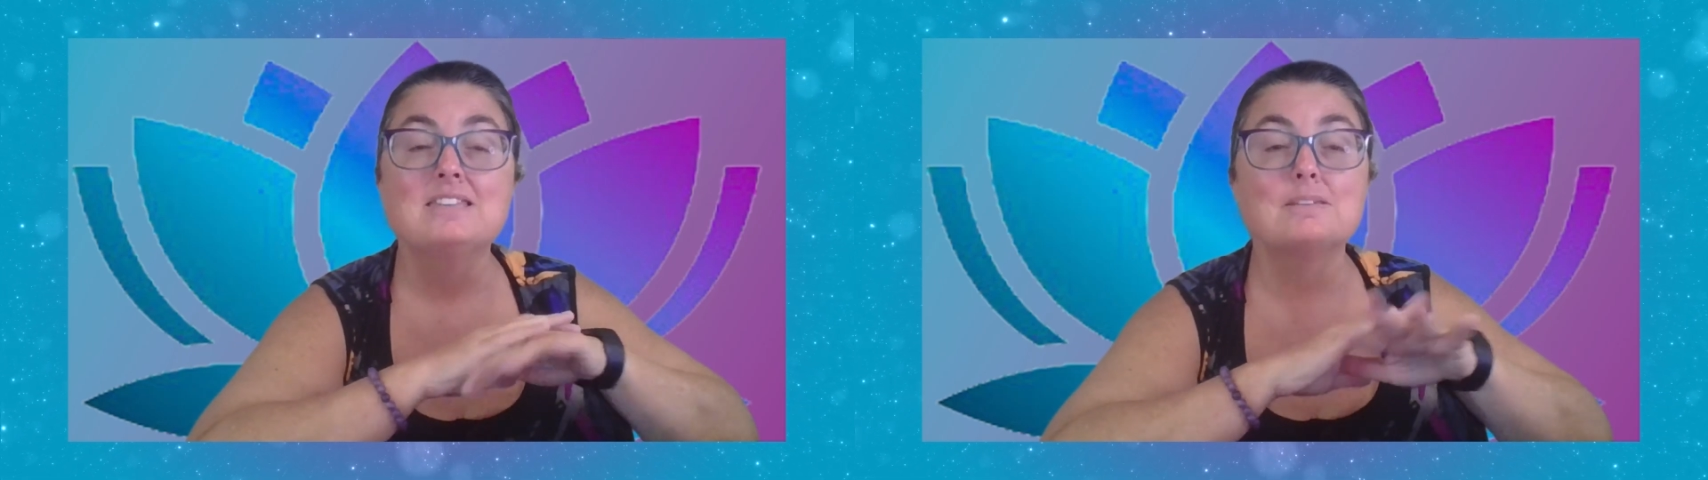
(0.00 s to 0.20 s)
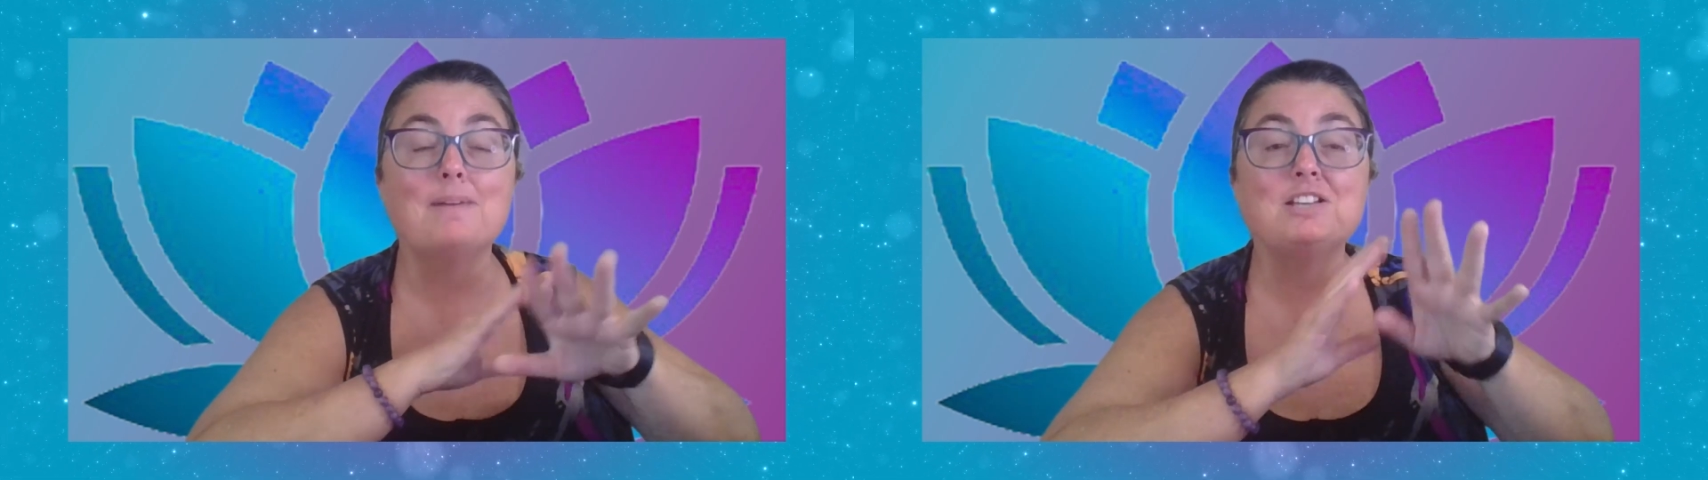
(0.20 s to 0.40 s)

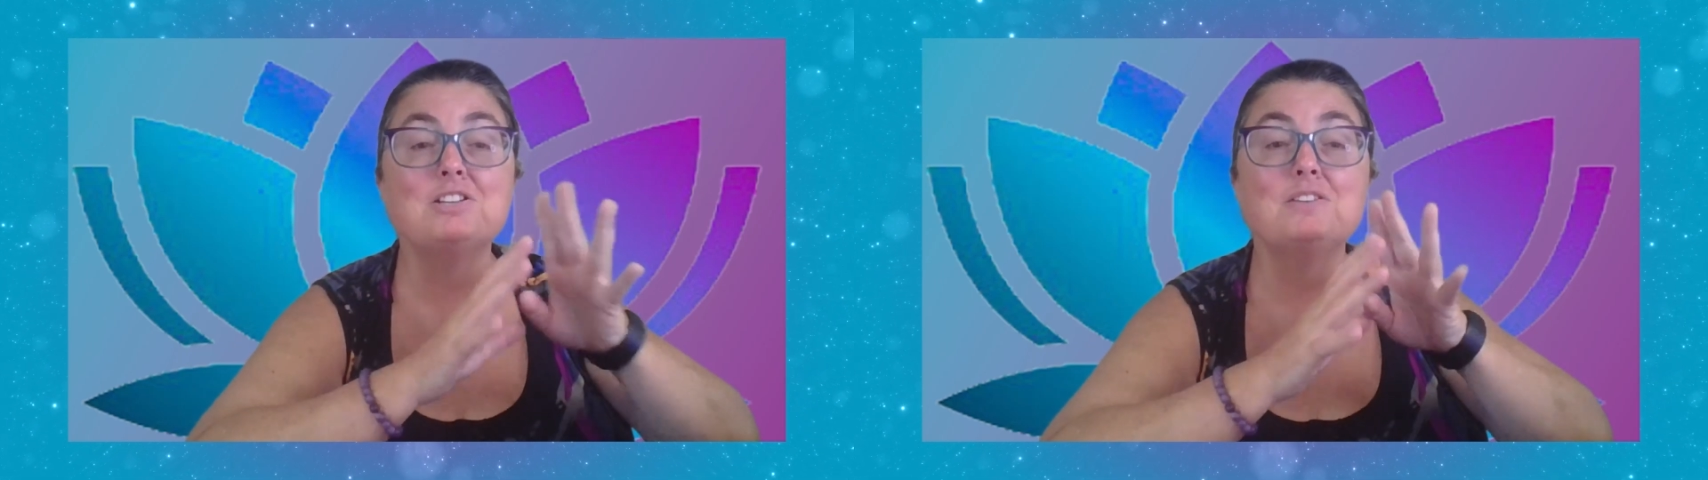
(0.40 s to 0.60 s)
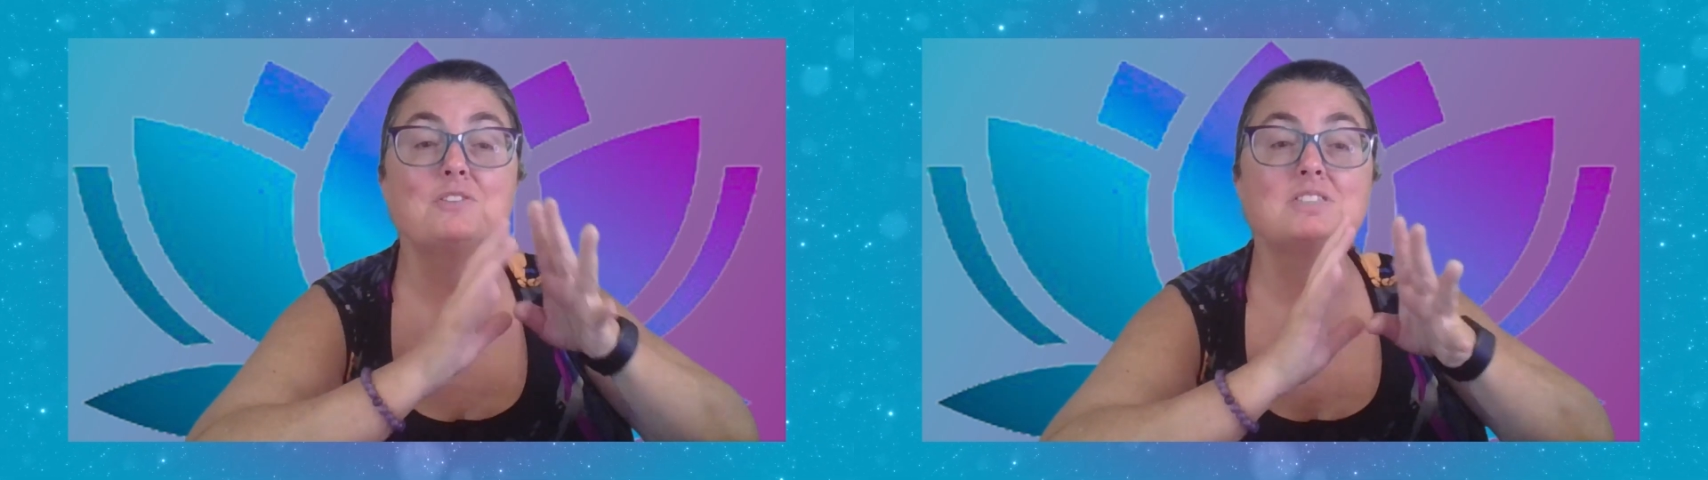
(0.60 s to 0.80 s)
So make
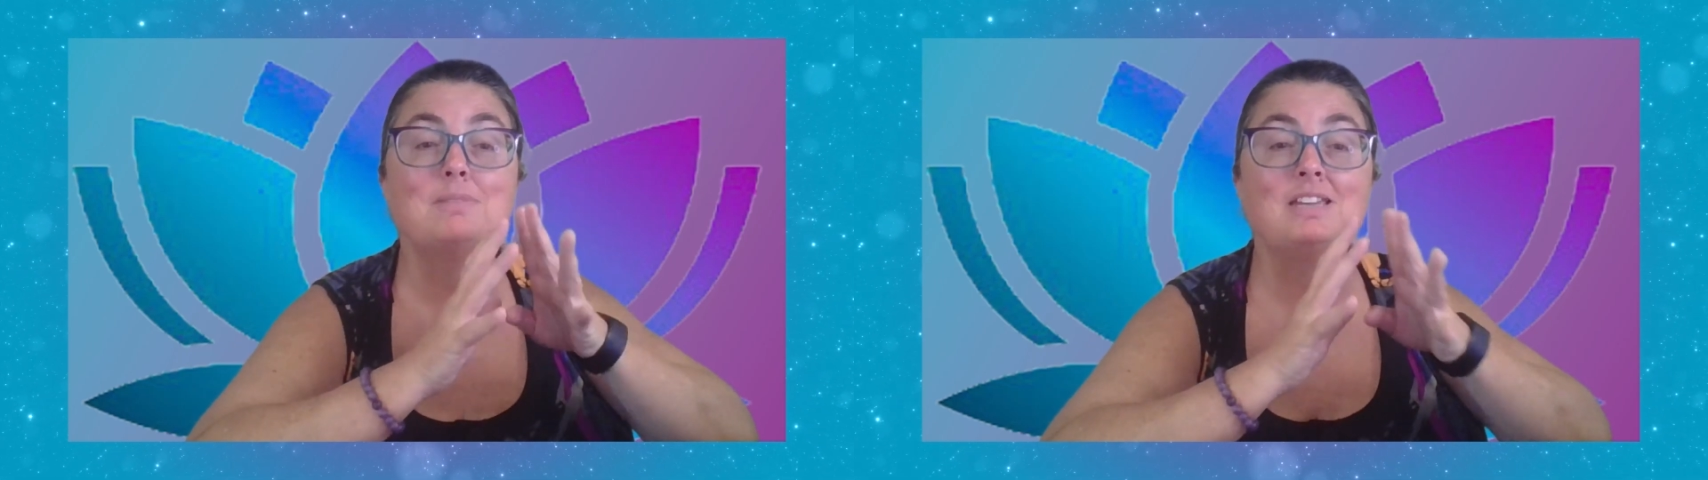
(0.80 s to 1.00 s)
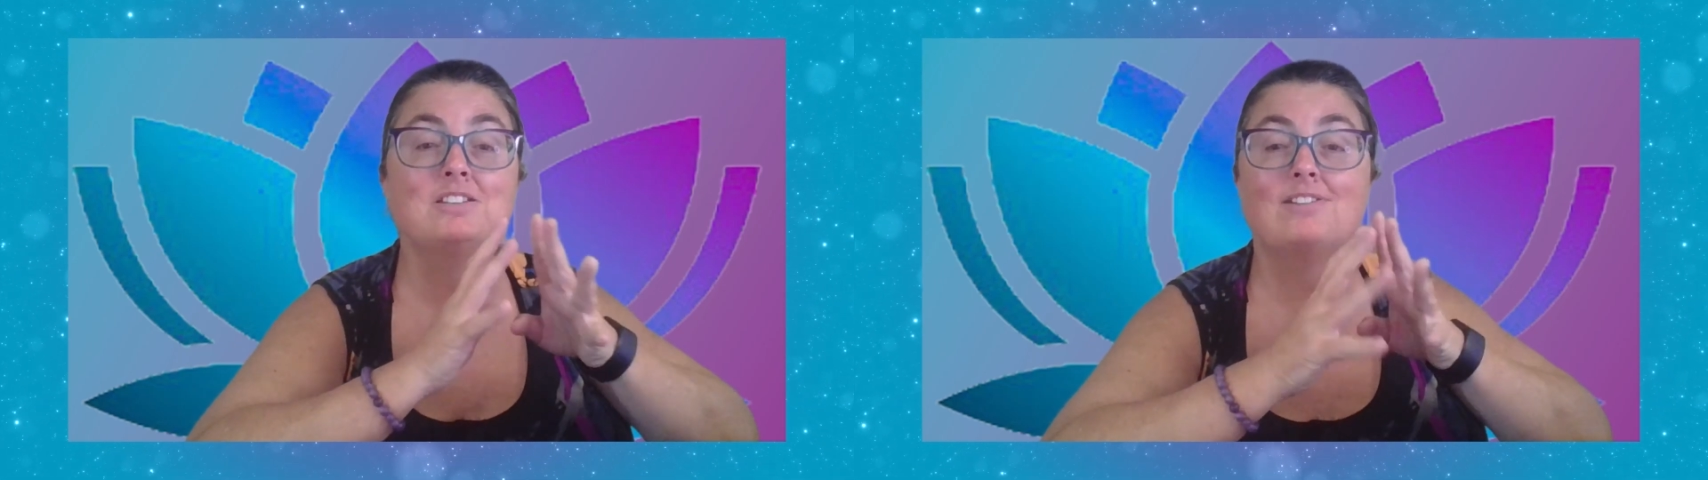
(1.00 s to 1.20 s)
sure you've got
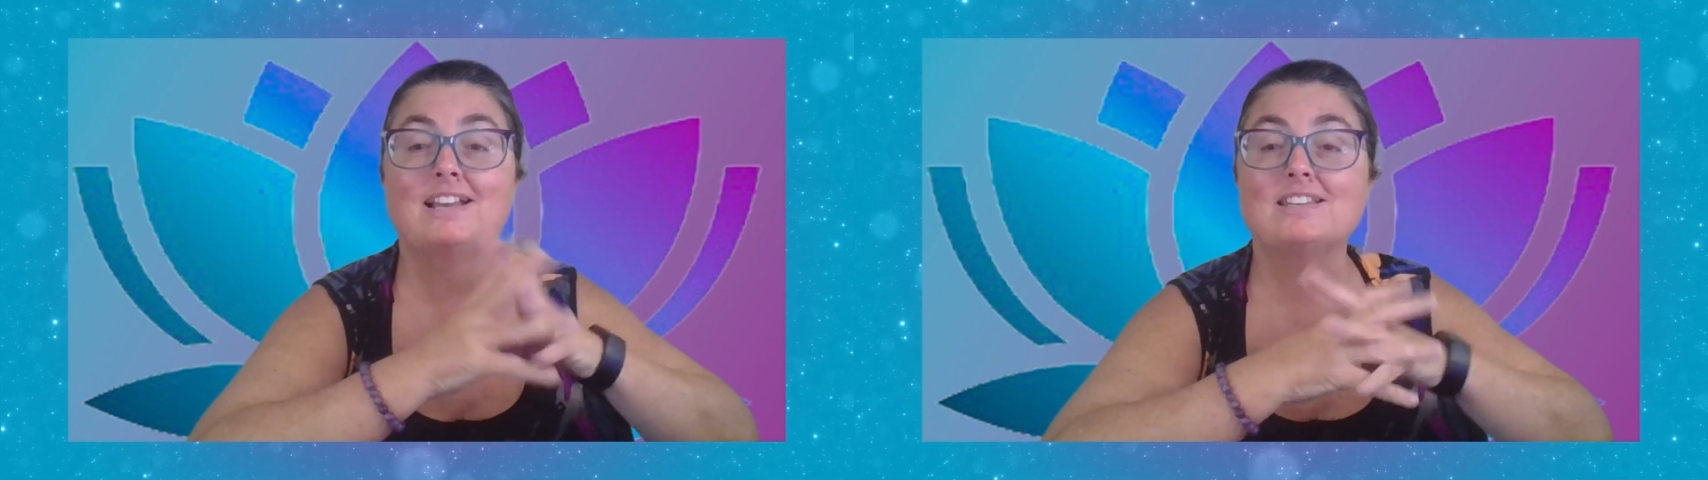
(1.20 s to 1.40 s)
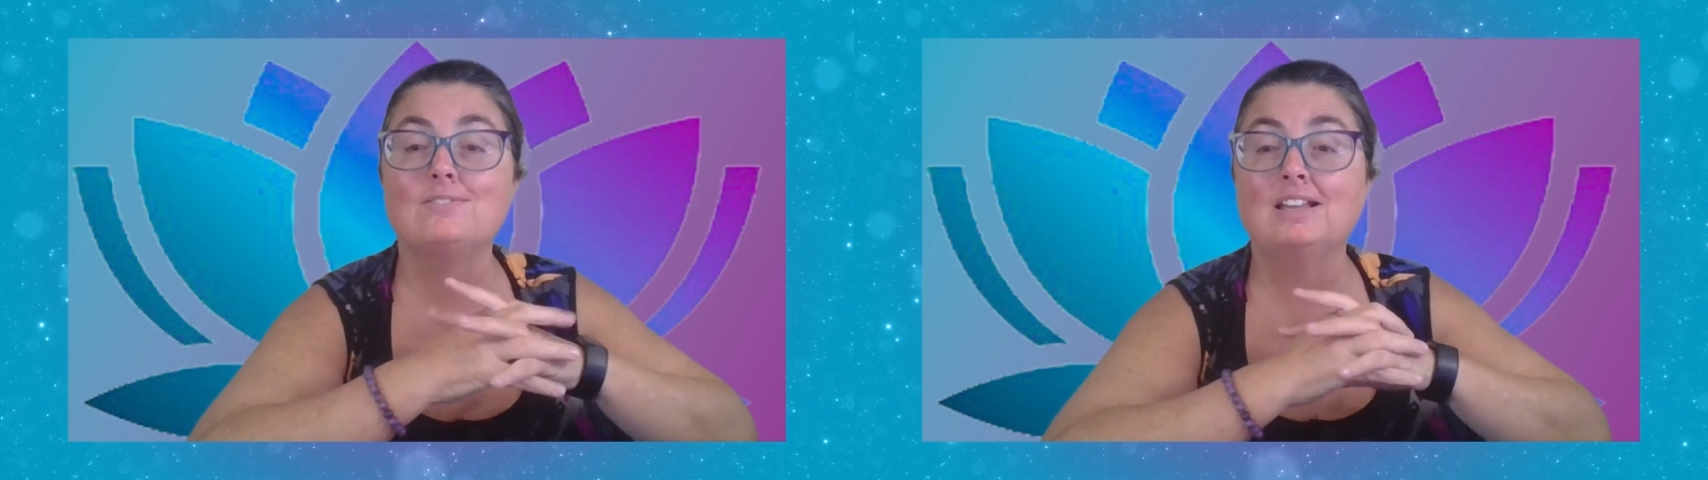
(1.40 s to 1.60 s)
some
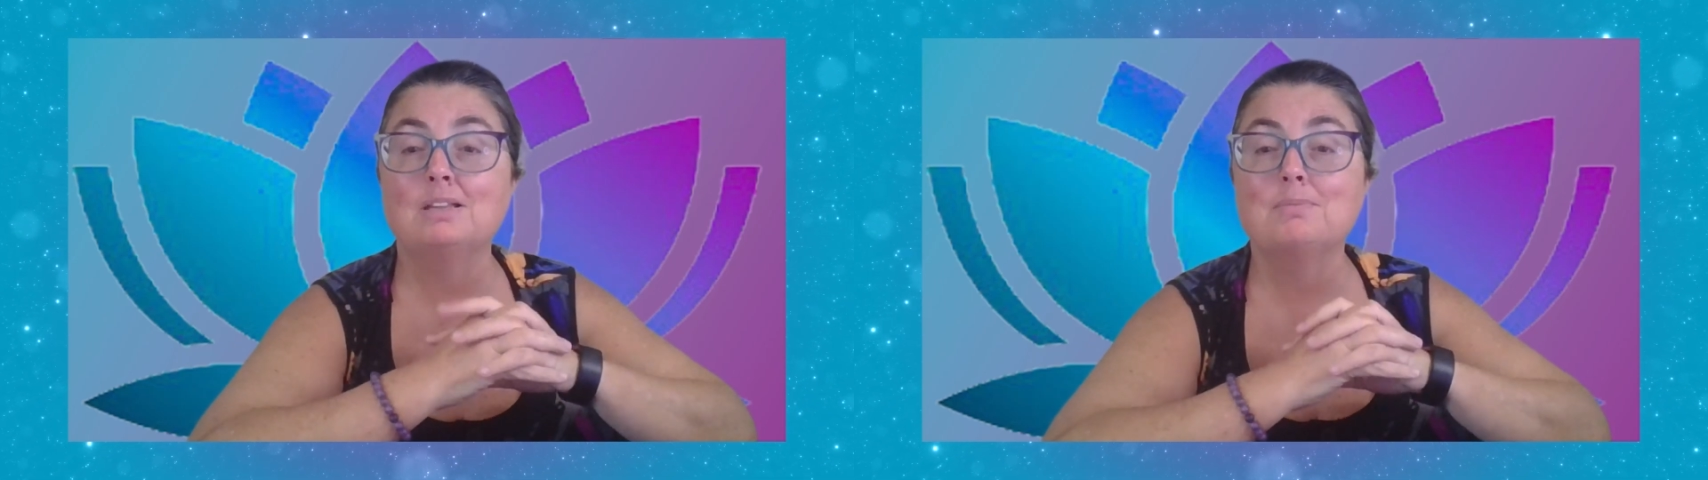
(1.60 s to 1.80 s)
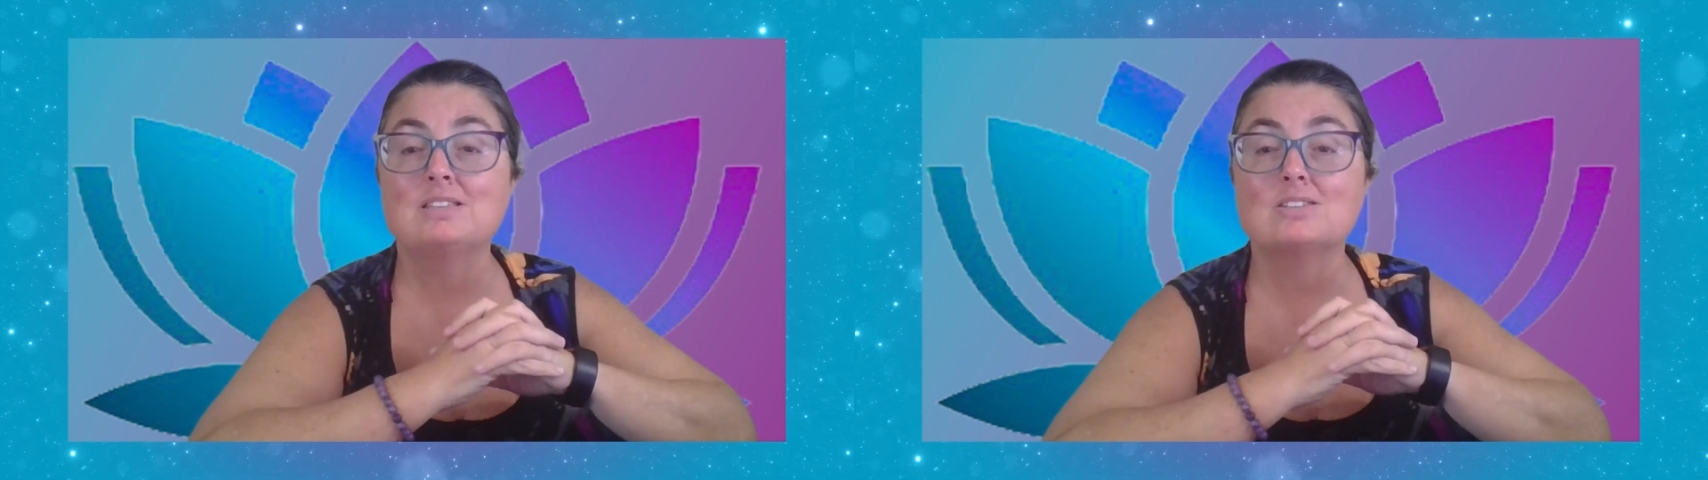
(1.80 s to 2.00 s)
interactive
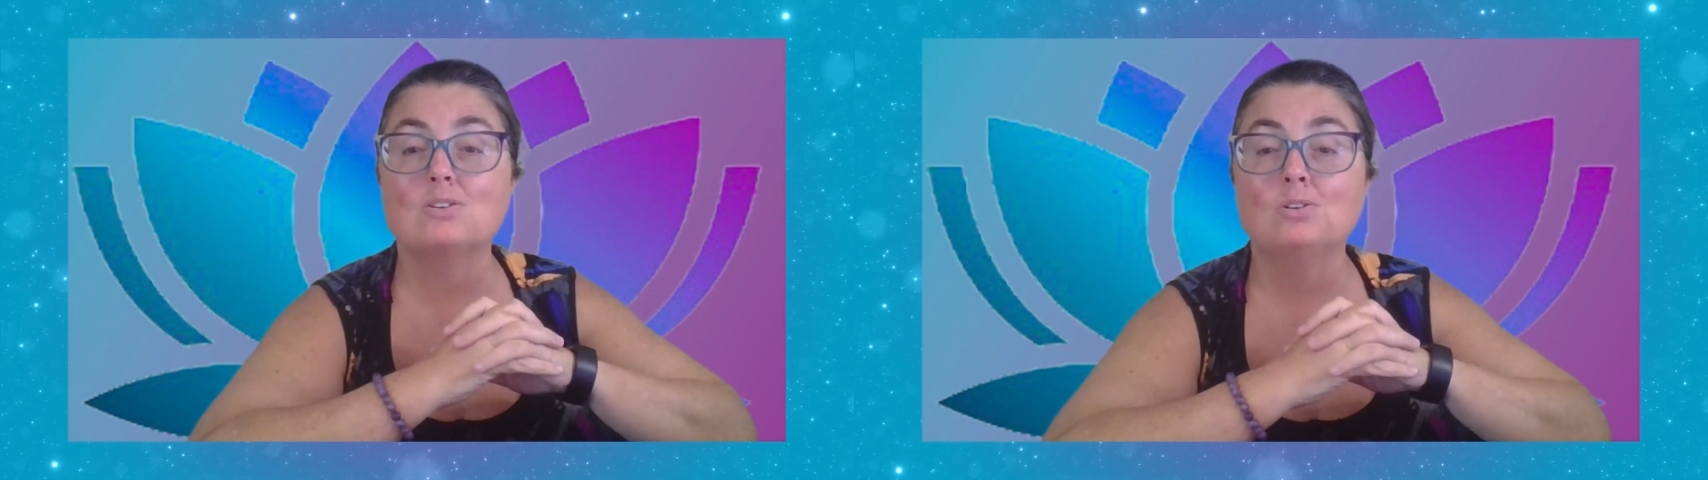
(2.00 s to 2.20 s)
elements